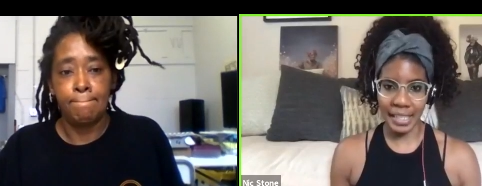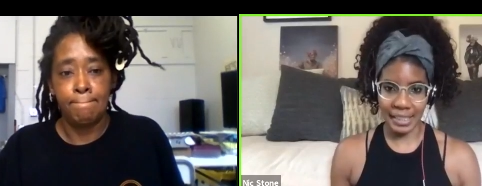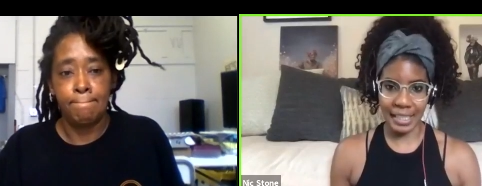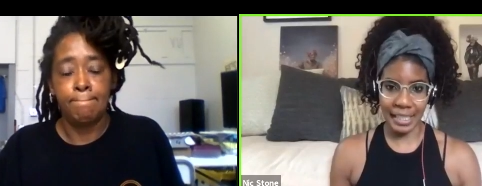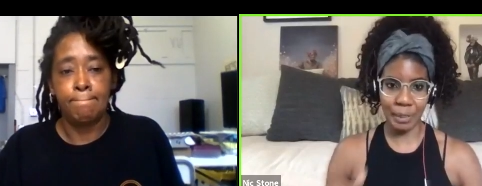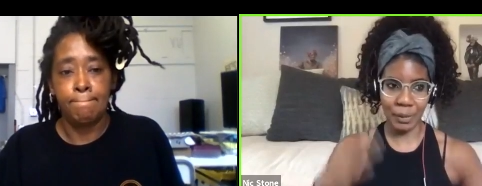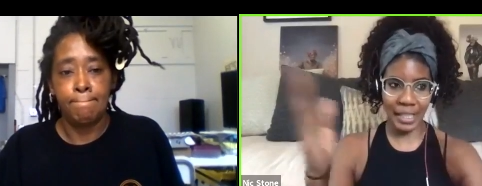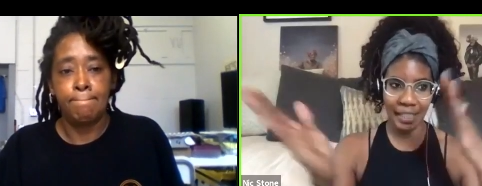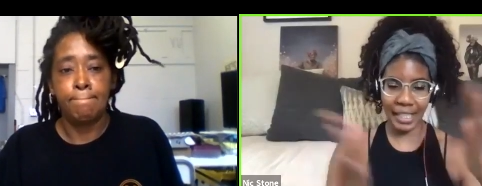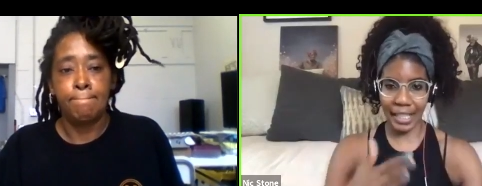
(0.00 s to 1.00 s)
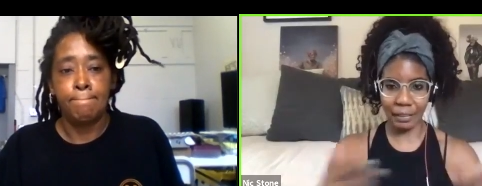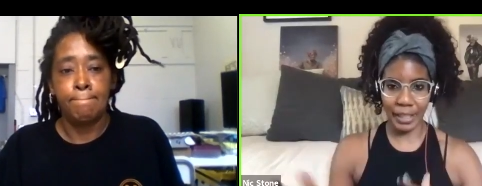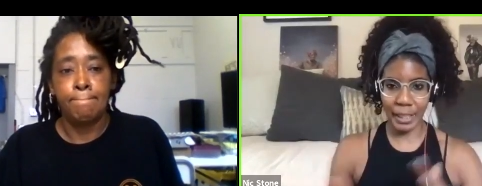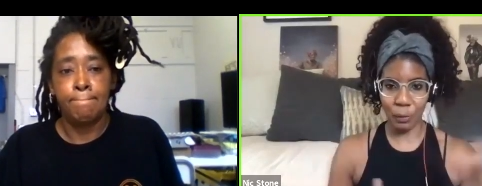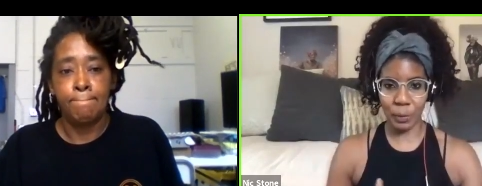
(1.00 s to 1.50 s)
Speaker 1: essay. That way I can kind of
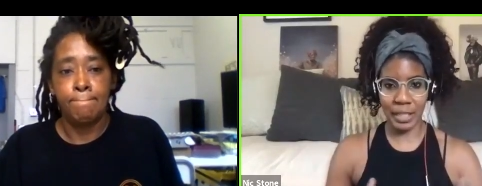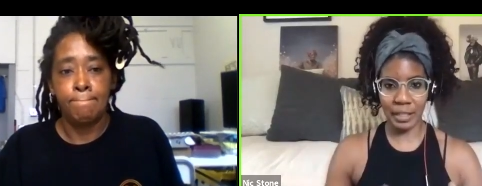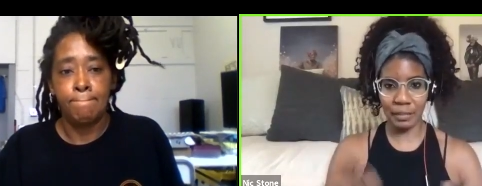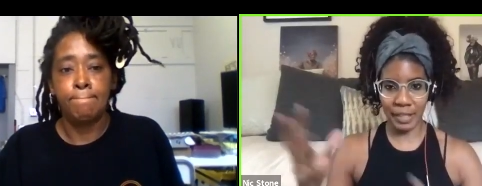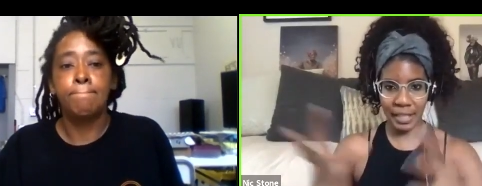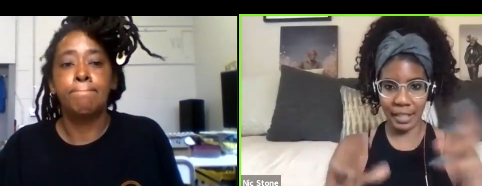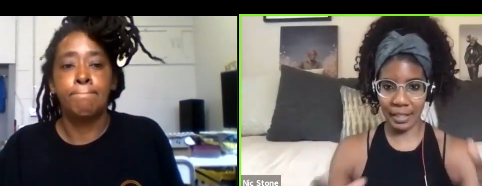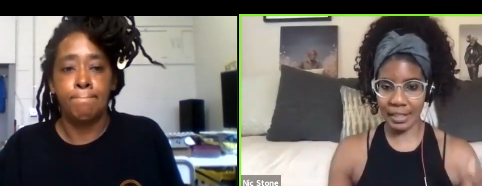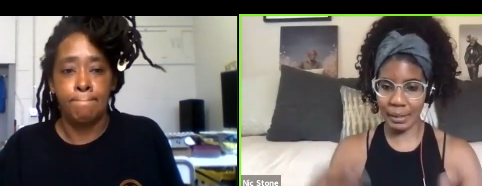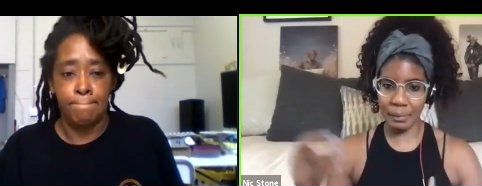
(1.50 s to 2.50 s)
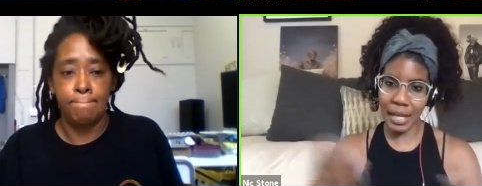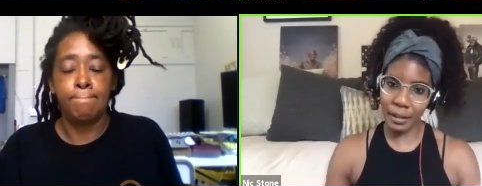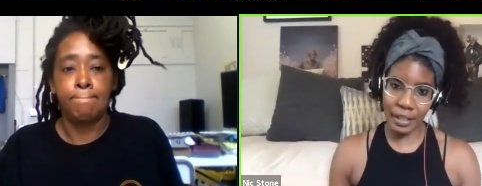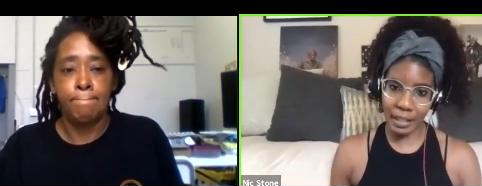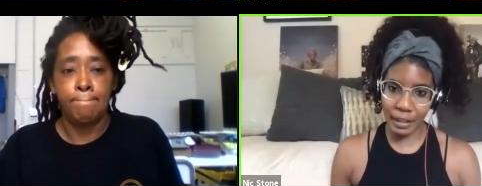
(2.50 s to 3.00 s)
like weave in some
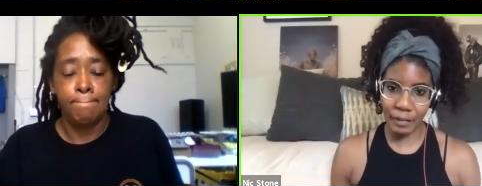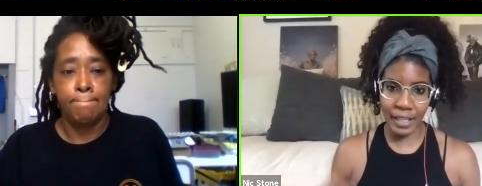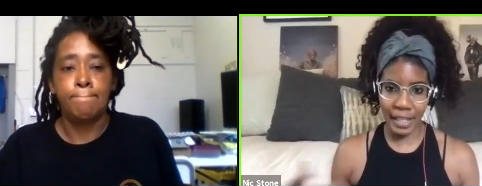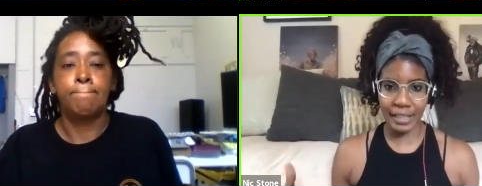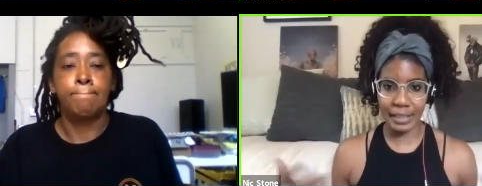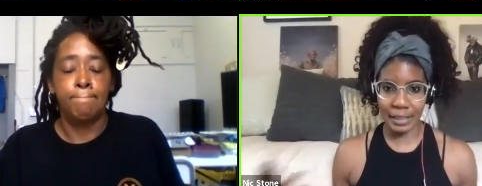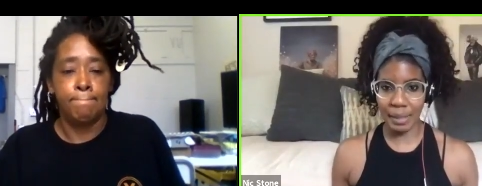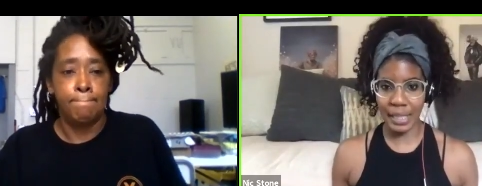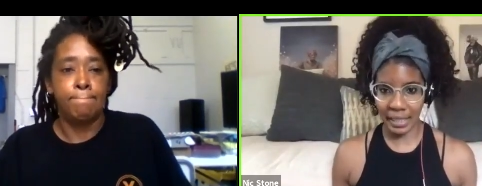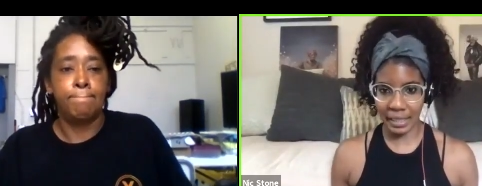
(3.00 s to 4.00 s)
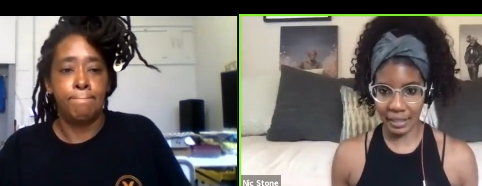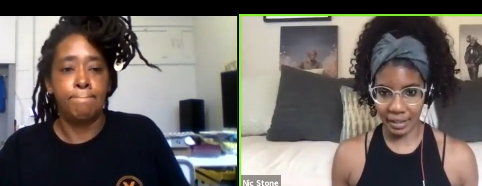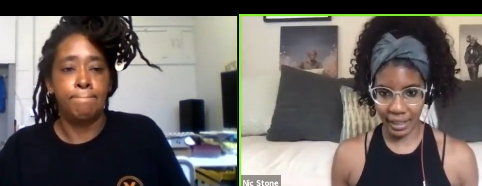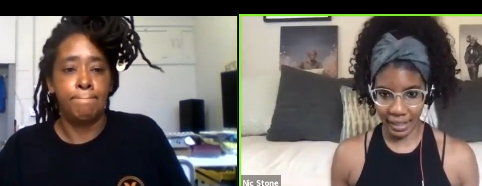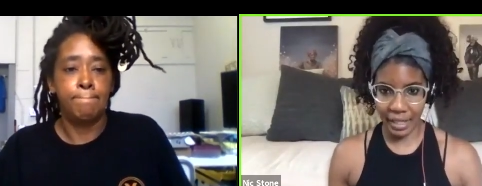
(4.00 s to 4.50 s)
narrative and actually make it
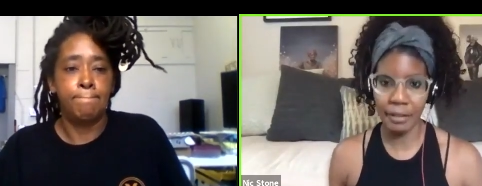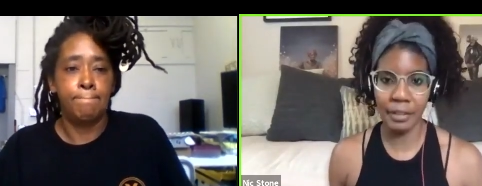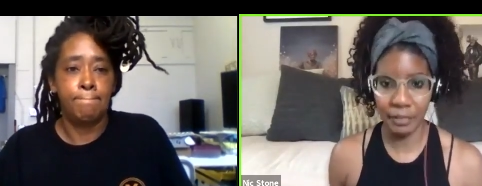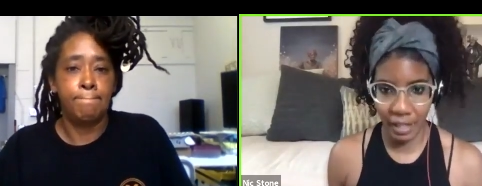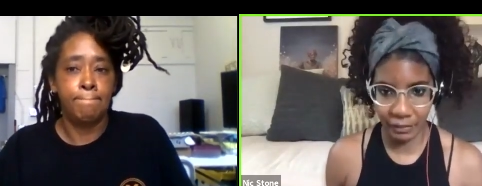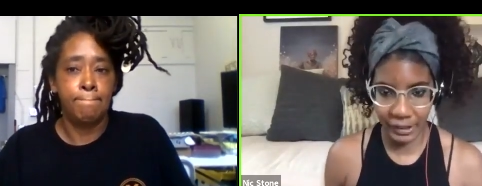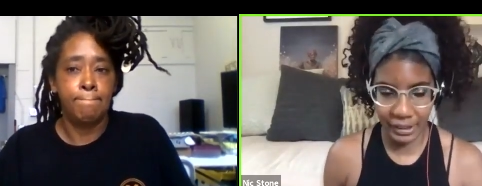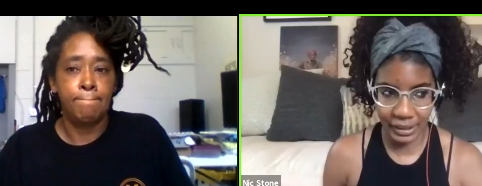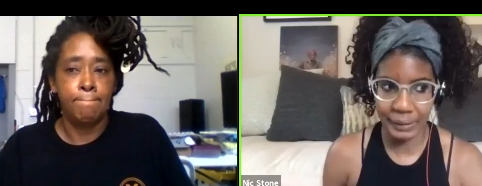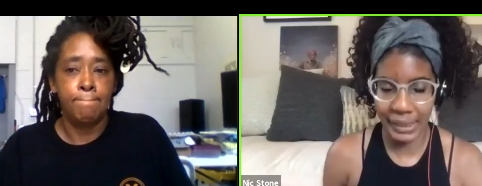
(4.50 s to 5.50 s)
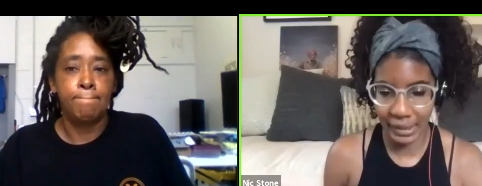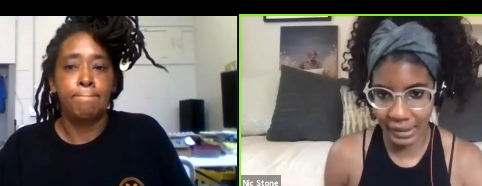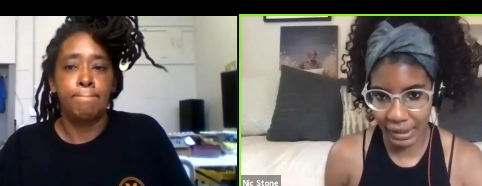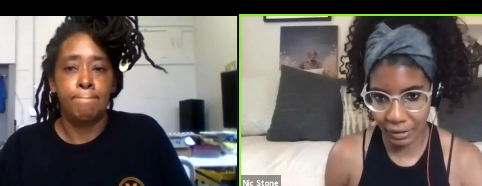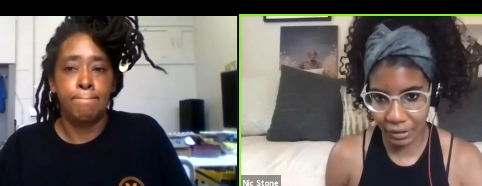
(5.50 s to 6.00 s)
like narrative nonfiction. So it's
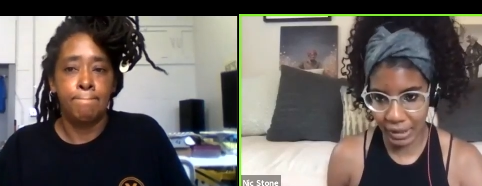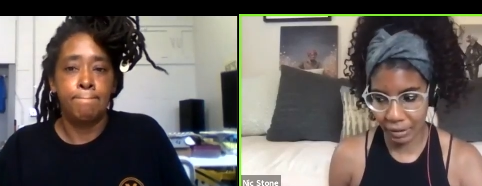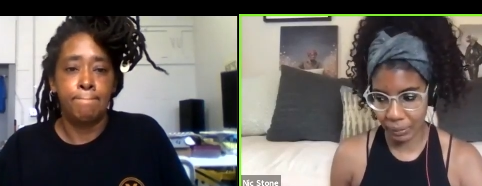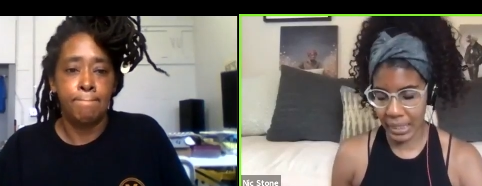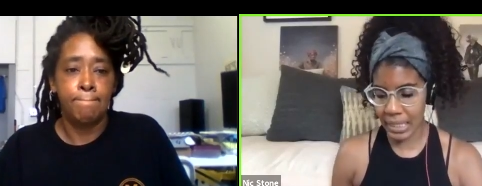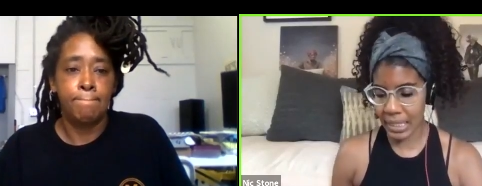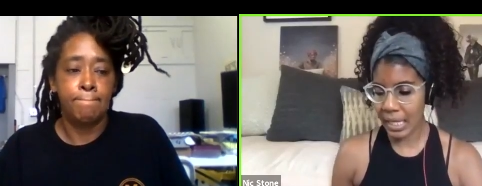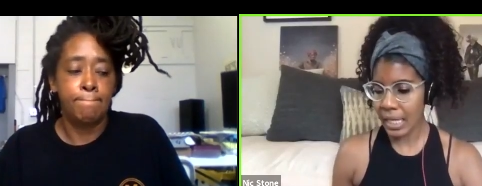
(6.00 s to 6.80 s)
actually interesting to read.